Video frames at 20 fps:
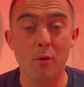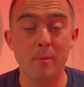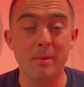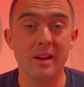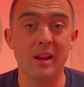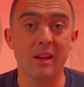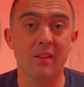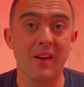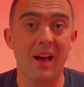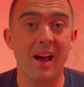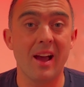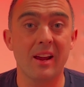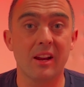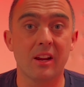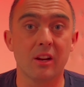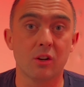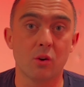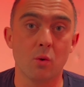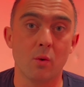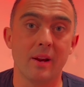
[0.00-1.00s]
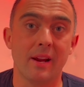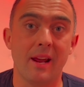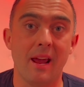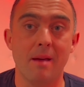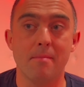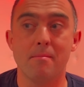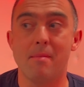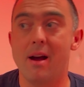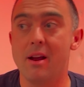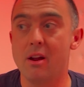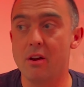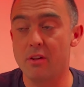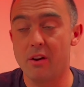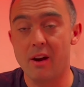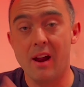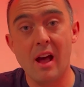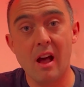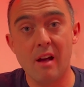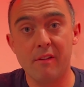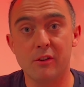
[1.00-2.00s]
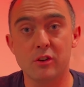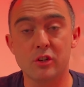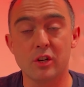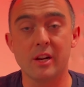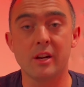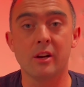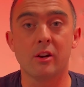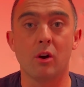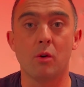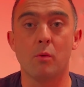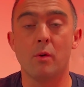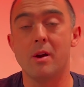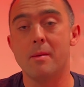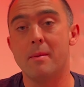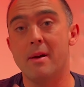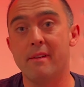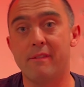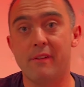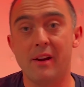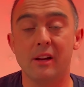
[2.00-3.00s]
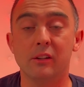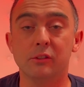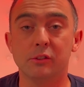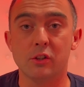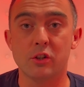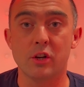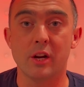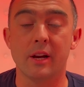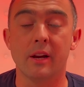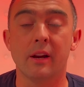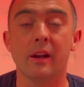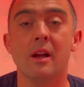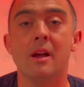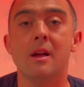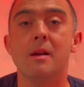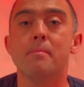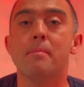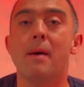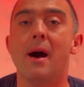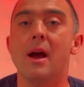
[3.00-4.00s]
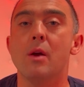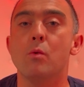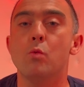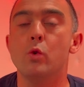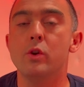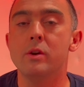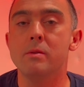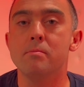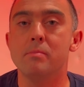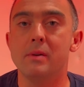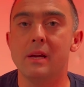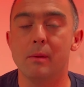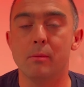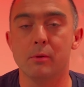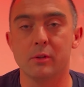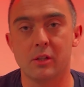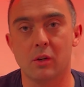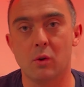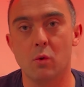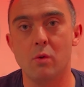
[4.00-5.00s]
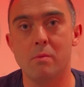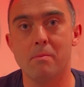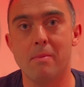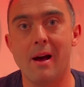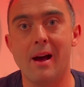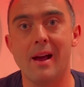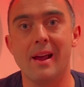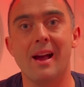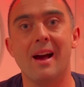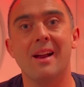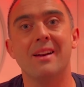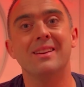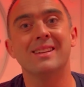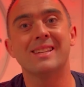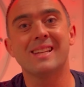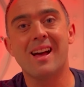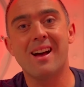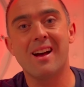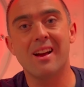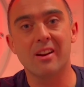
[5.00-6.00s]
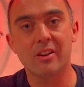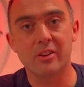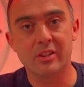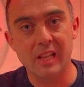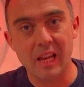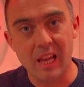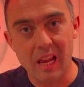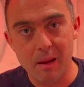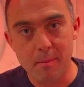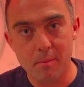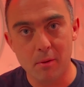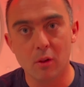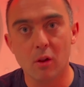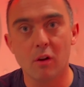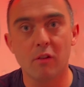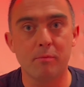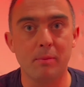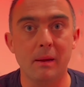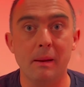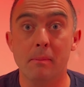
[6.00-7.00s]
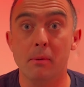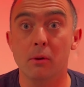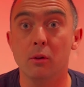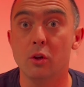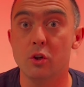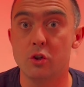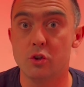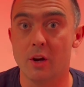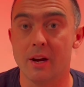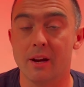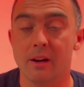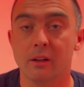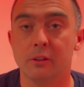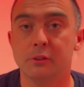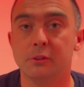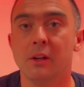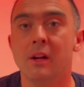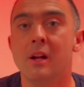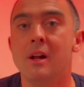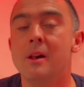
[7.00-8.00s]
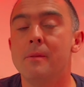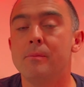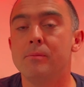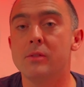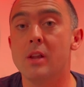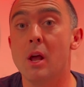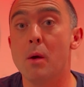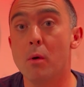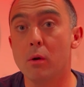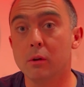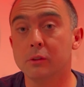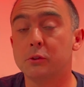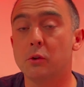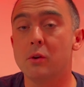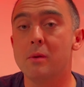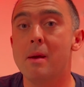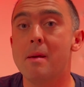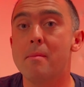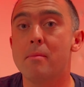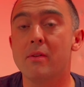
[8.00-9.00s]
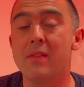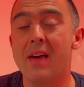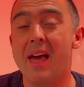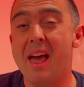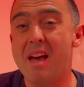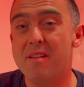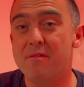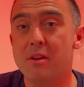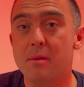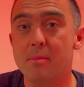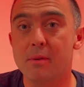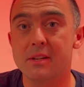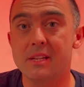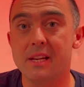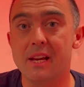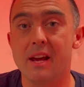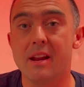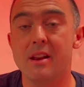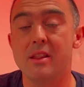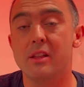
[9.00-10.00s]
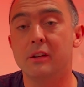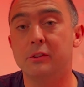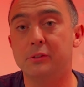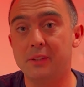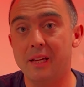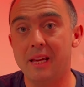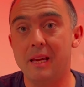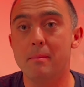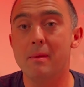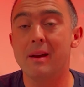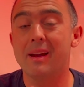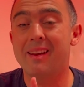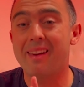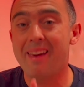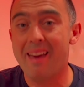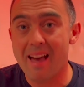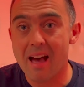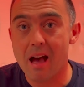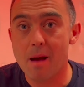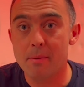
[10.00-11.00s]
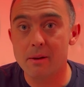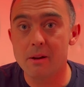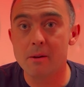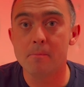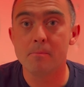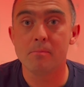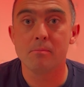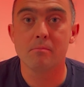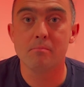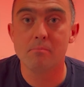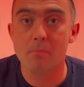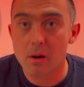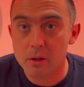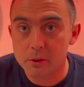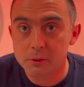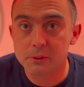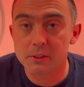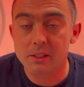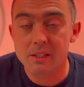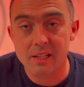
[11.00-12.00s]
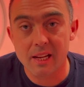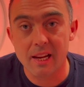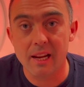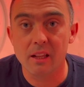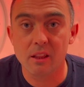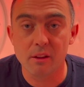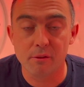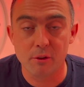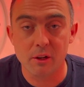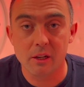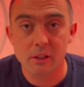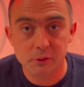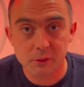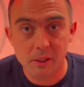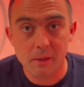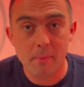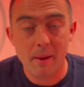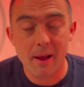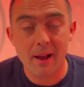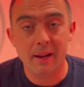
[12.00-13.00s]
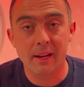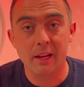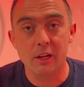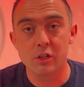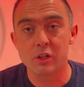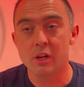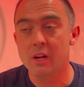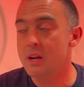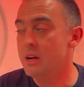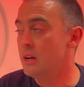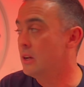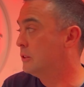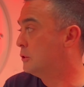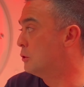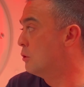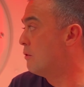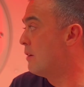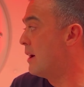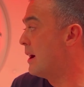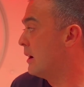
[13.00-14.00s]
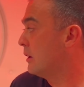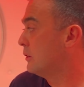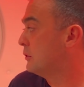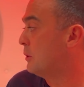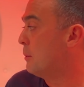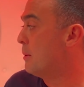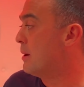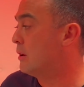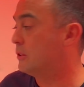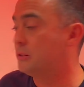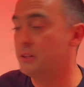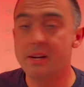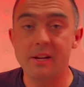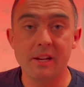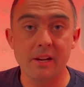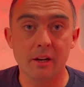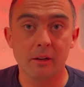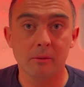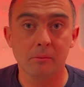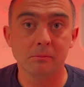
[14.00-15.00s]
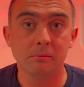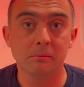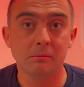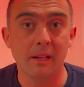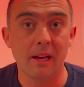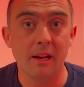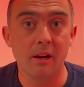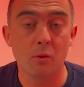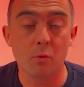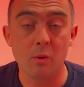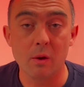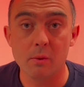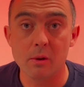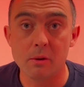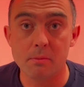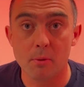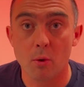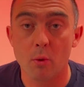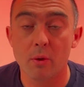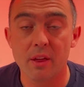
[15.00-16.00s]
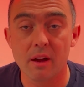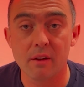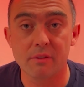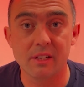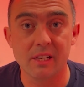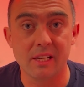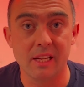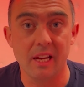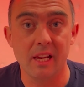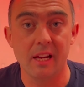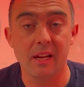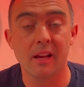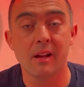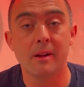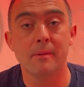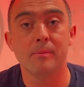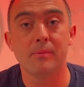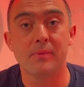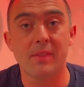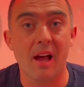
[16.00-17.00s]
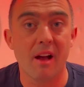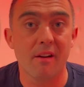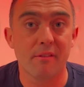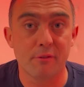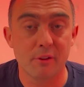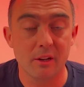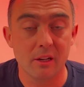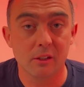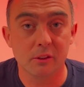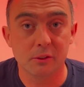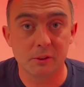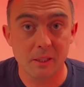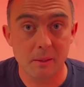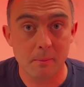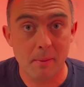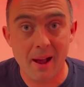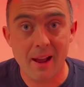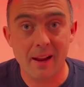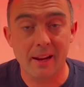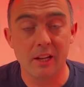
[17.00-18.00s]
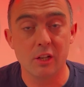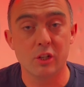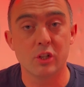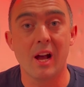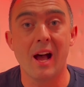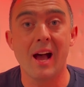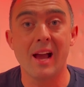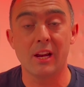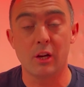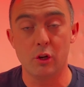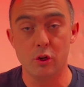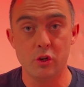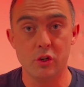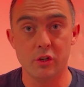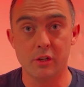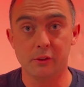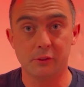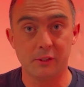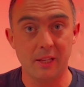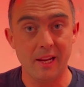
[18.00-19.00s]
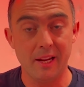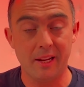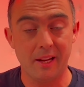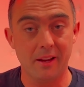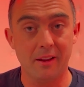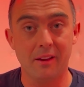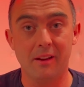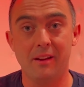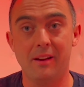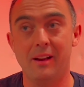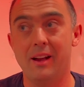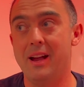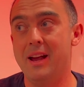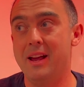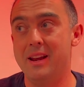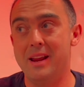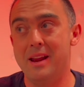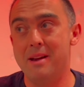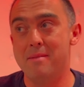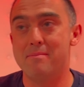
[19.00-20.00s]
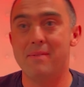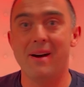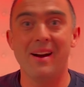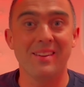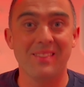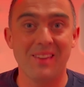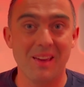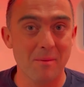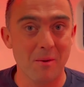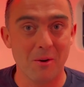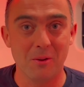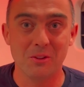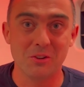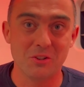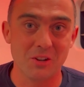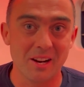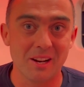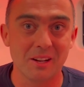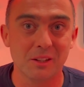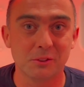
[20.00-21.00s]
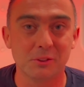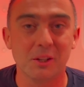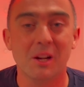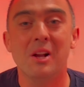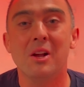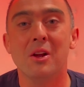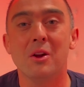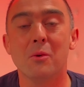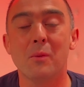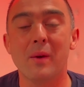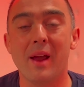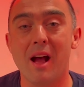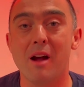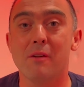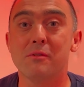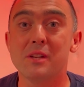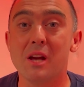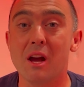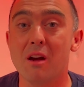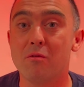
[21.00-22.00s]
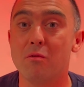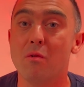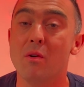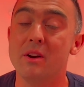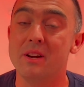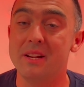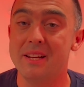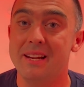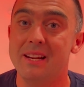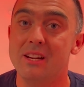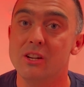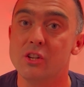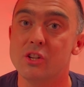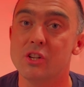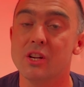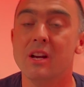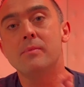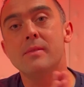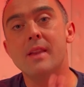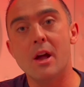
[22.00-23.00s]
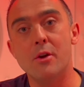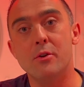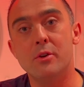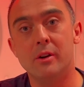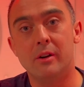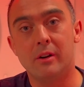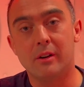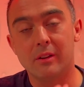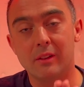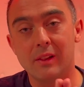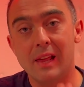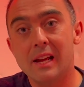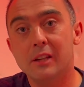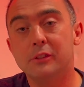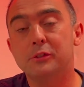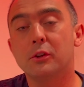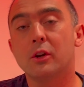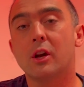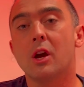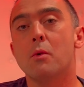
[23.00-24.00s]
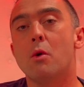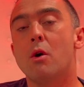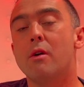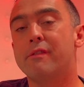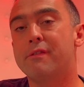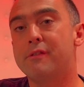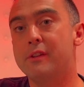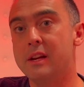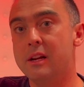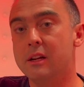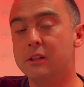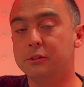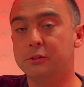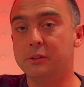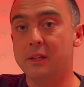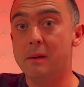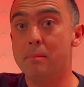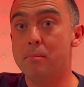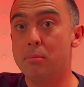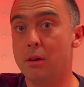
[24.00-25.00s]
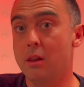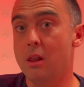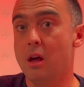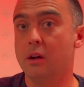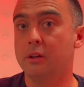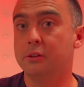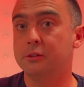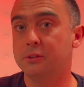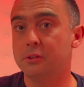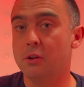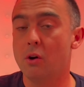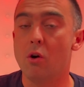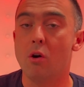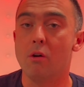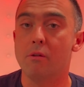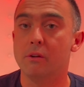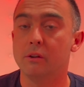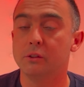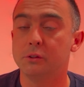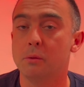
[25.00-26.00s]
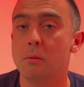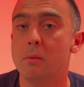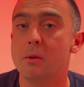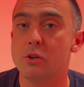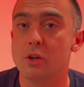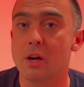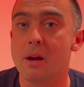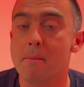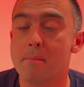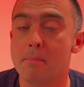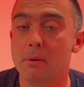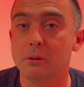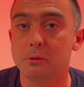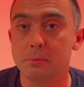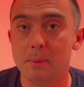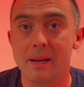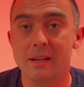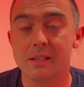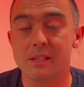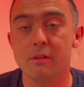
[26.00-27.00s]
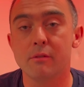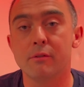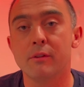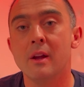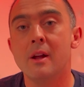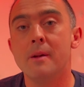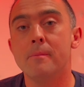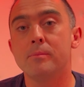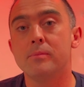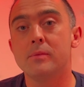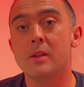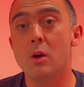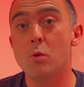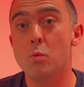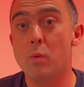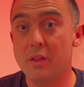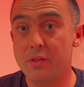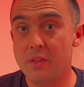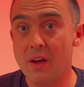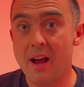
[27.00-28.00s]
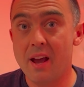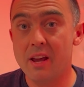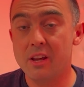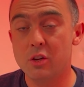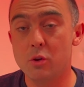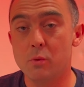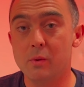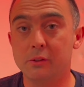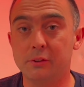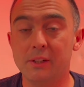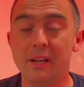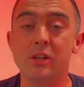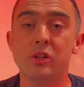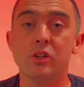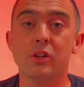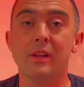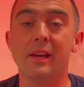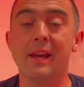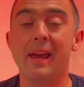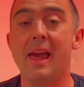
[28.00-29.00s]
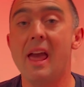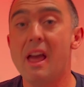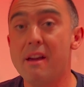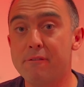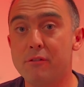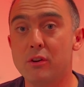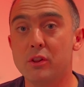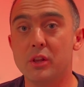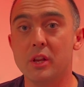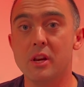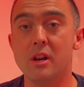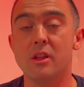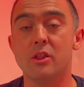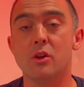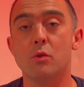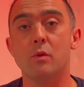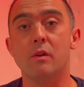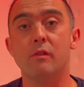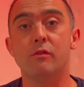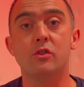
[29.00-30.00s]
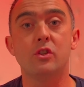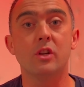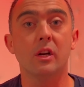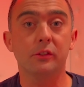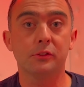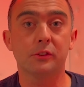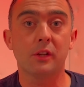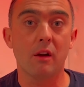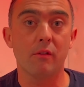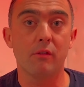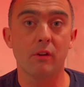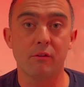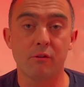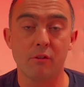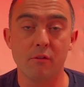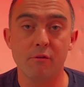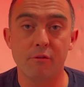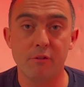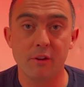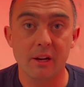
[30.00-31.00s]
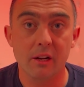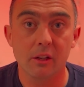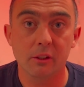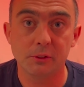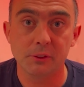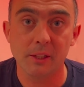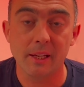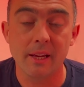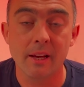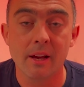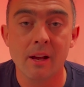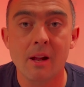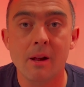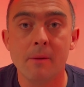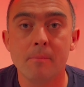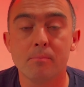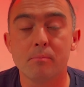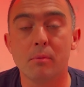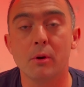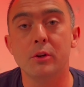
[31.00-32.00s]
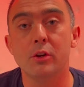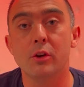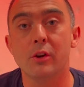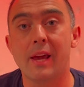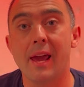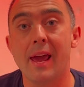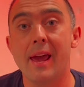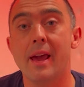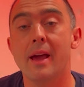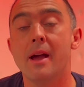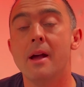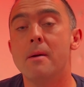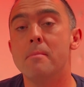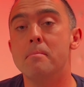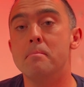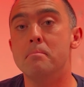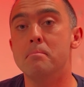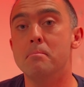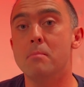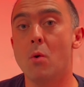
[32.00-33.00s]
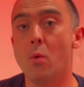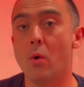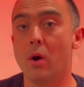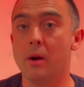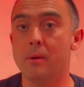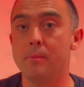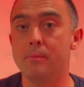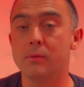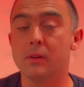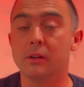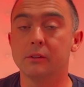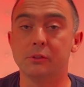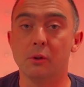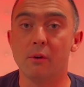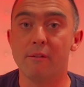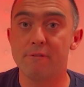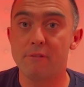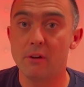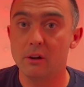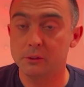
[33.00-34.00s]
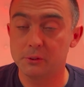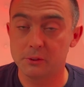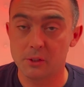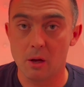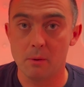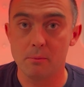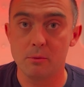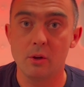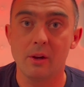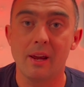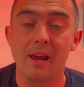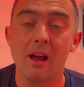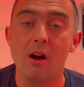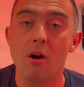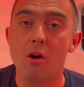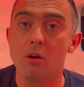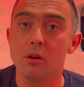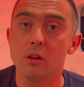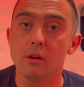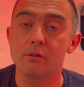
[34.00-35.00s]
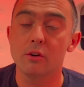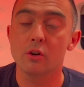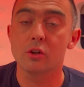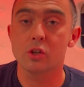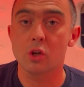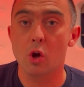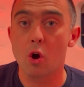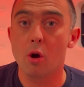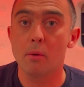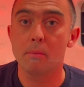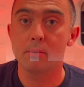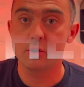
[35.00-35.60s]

meaning that I could go and get my other half a drink or one of my friends a drink, but I wouldn't be able to go and buy an entire table of people drinks. Now also remember that everybody in the same cabin must take the free at sea package, so if I had someone else in here, then we would both have to take that free at sea package. I couldn't just take it and then buy them all the drinks. We have to have one each. Now, let's look at what free at sea plus offers from a drink perspective. Now with that, you essentially get everything that we've just covered from free at sea, but you get more. So first up, you get all of your top